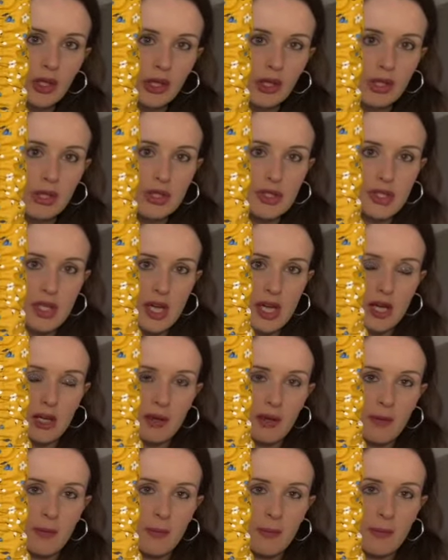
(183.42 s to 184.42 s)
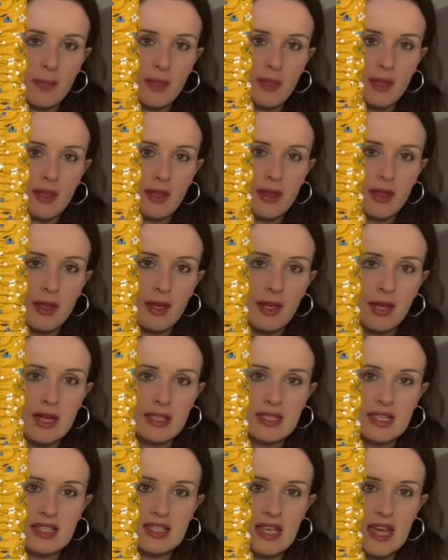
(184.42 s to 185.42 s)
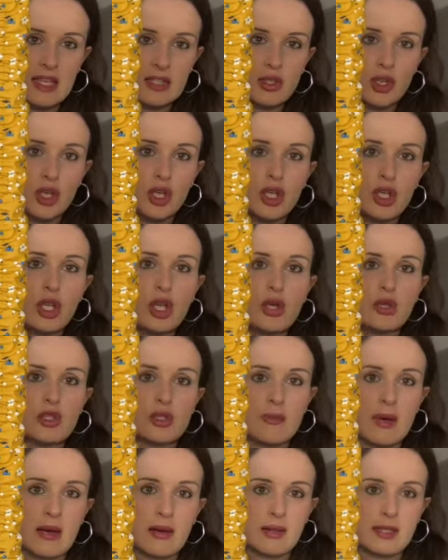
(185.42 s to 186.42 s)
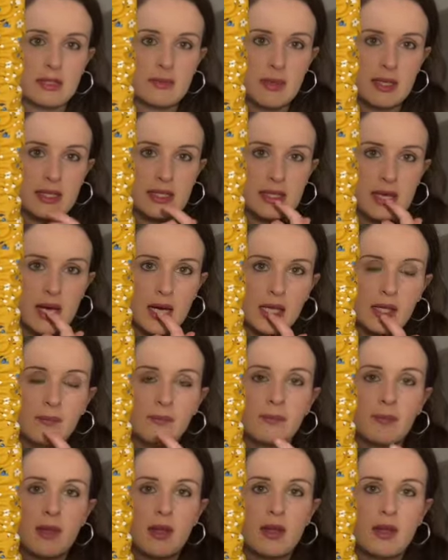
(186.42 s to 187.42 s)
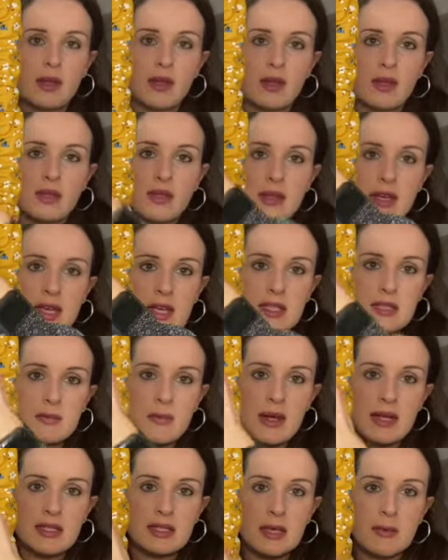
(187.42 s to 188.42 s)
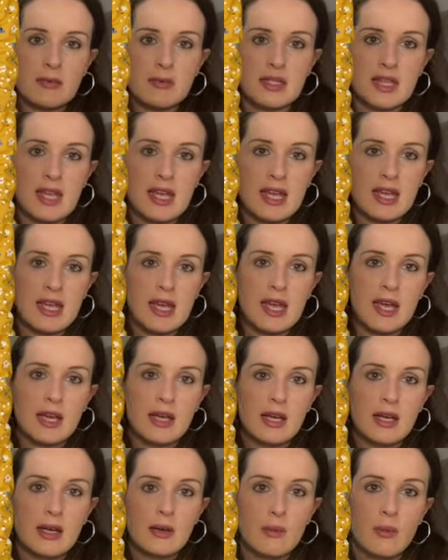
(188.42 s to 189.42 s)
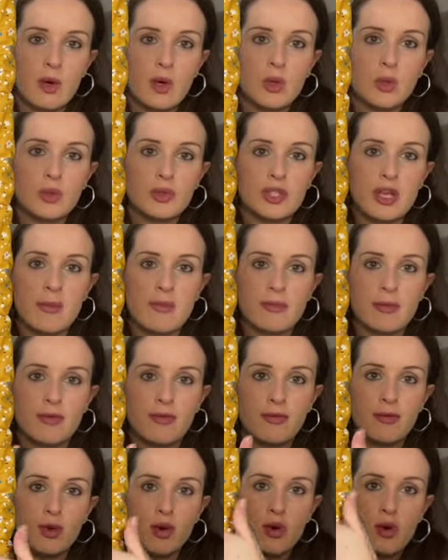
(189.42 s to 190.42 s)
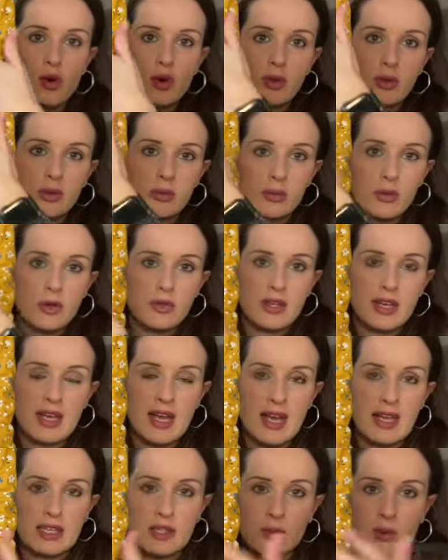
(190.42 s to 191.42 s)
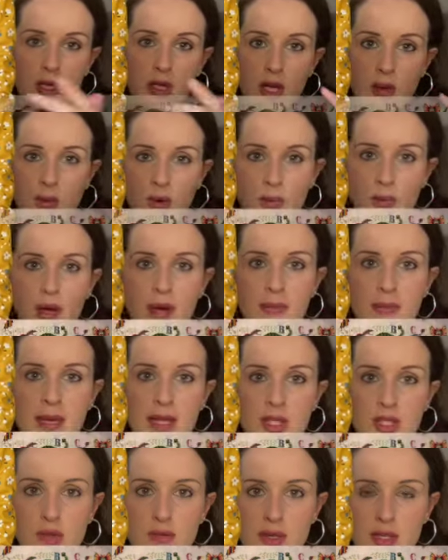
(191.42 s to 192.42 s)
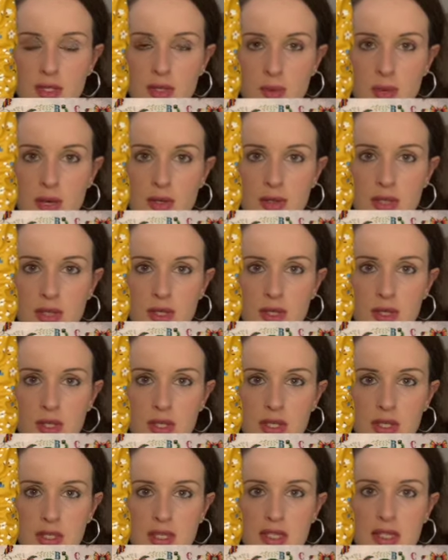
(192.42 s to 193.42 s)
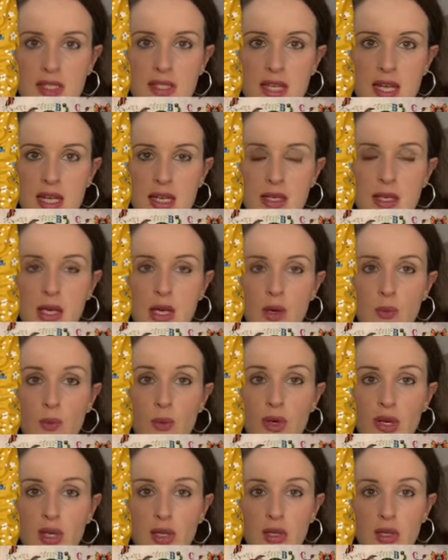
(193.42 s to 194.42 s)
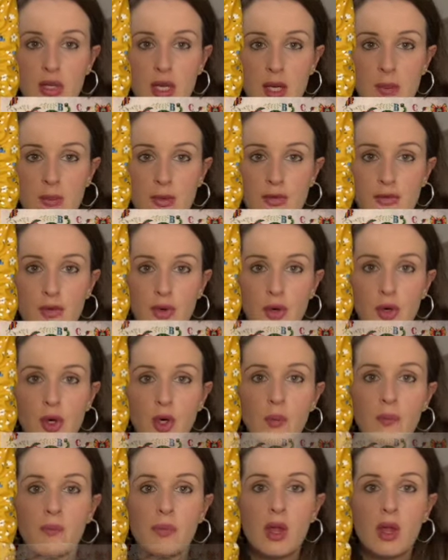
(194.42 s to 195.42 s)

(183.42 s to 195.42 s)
So as I said, not a huge amount has been done. These bits up to here were all done before. On the last one, I will put a picture in as well so that you can see what it looked like before.